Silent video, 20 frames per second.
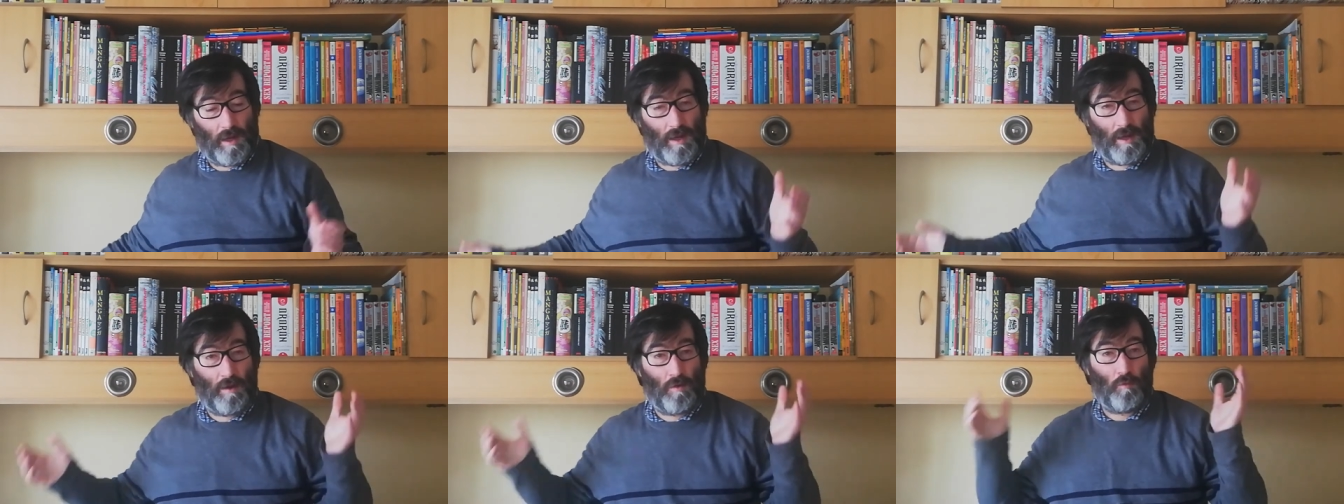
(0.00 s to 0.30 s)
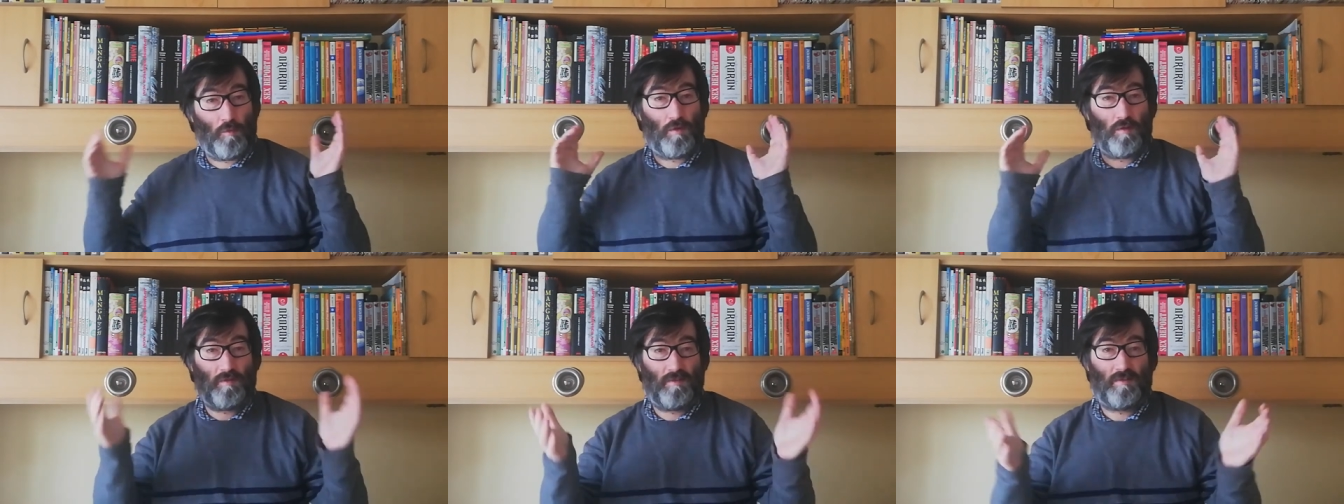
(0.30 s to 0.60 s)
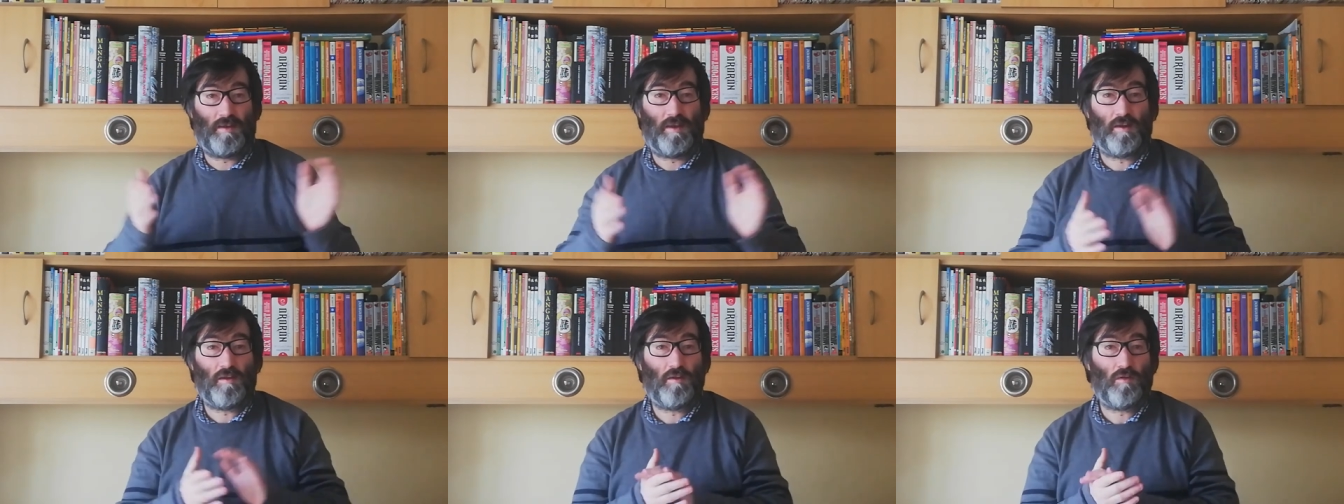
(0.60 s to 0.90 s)
I will
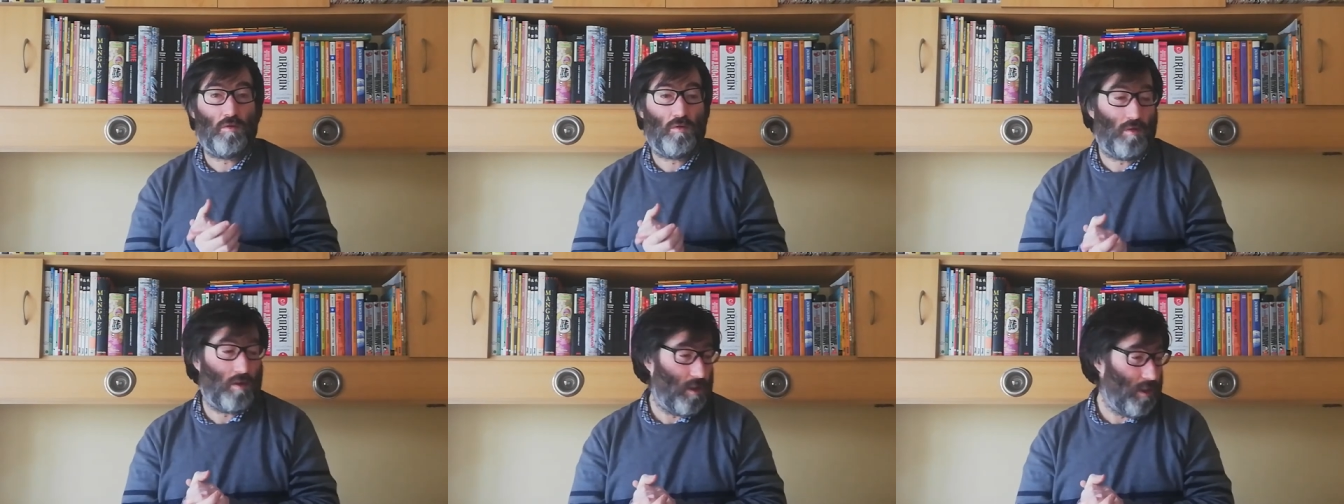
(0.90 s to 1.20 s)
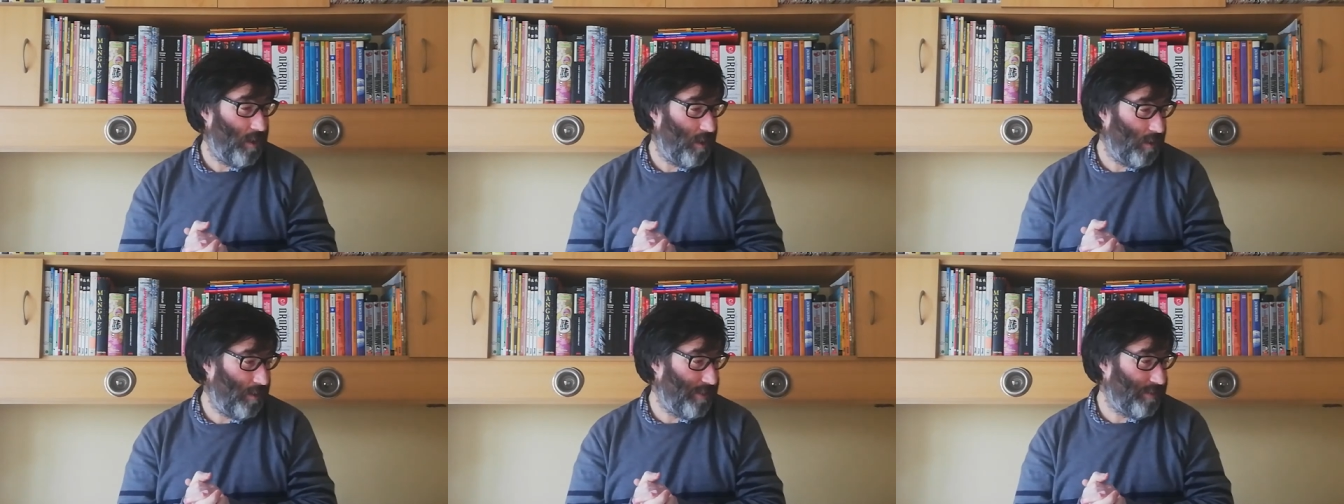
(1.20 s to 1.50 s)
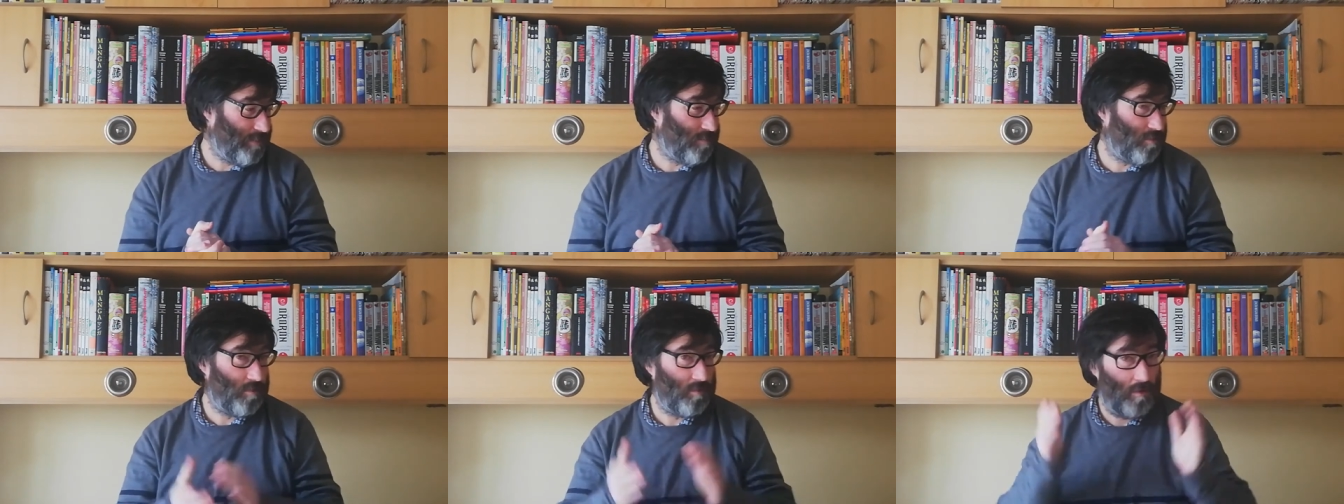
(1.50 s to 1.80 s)
send you a
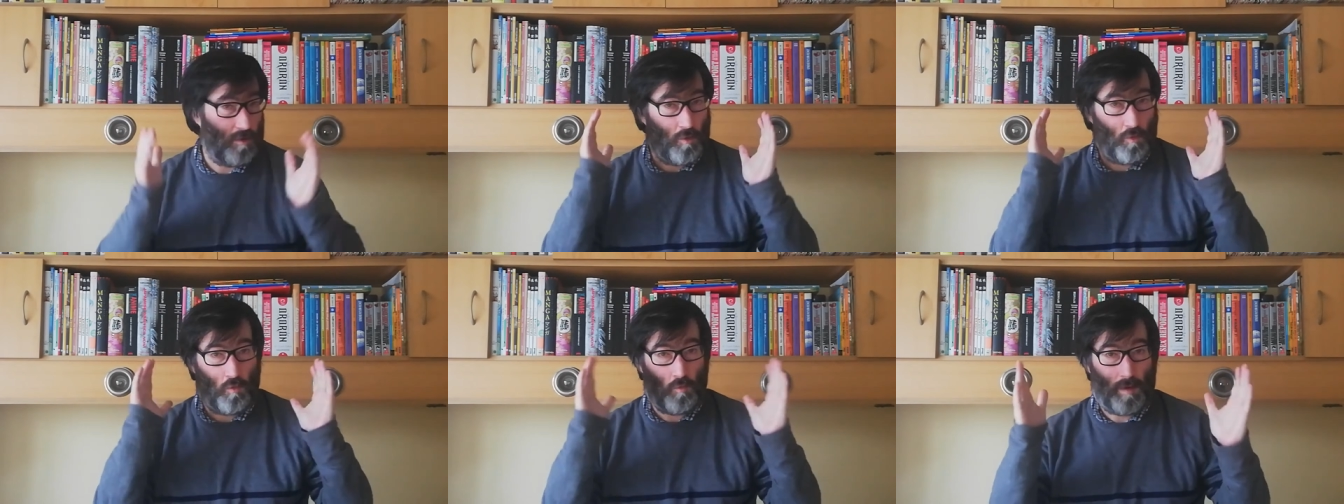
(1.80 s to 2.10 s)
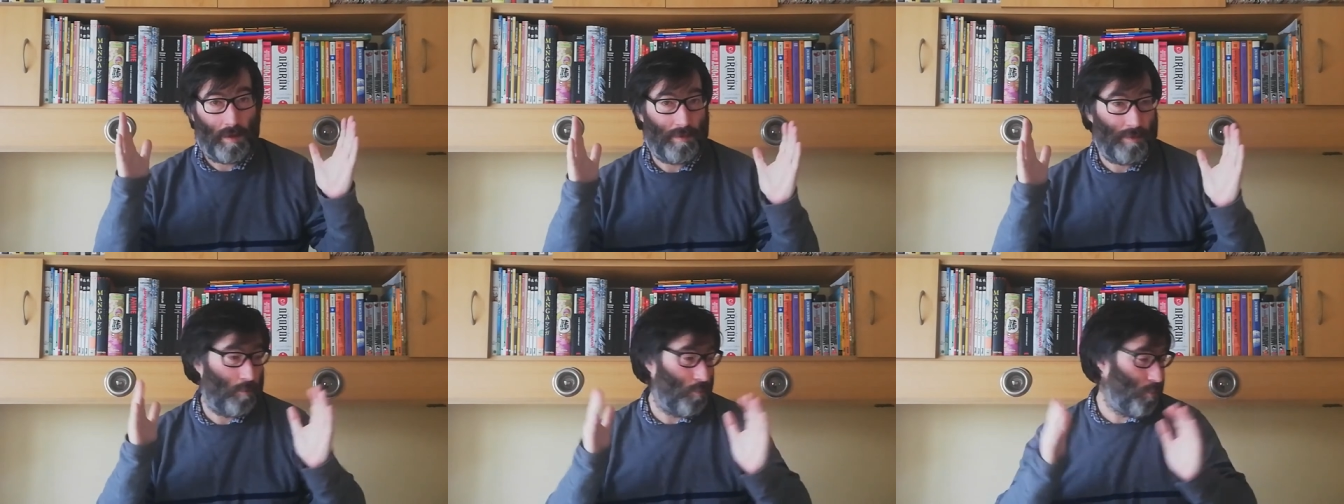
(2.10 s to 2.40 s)
letter right